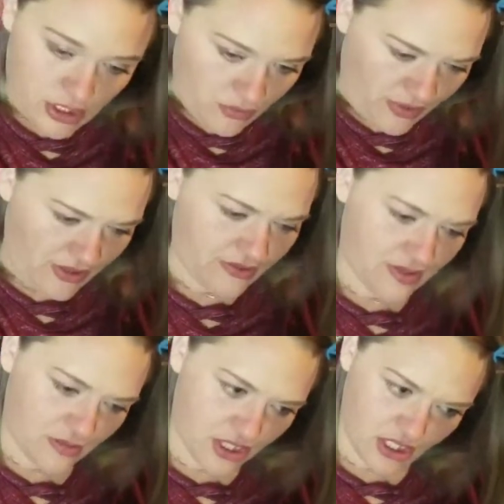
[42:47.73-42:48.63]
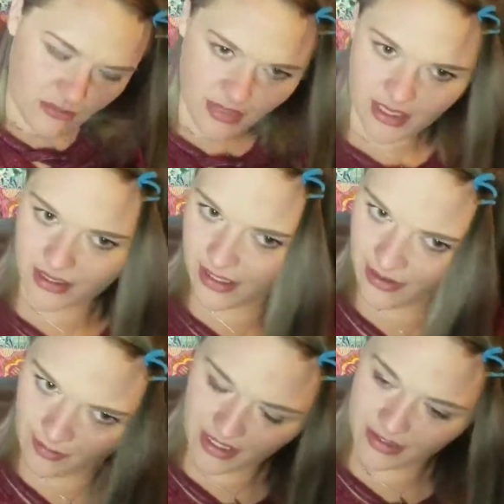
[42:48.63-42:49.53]
went through some shit, man.
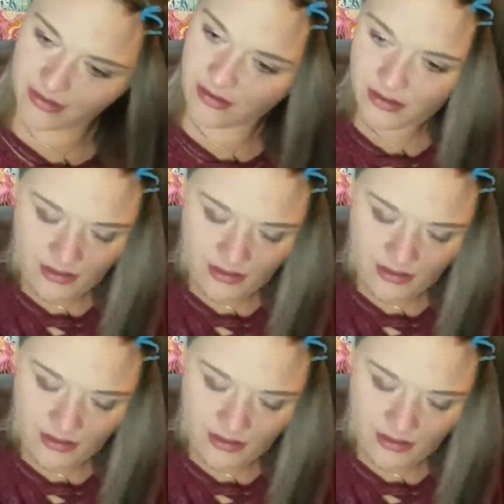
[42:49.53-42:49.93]
I mean,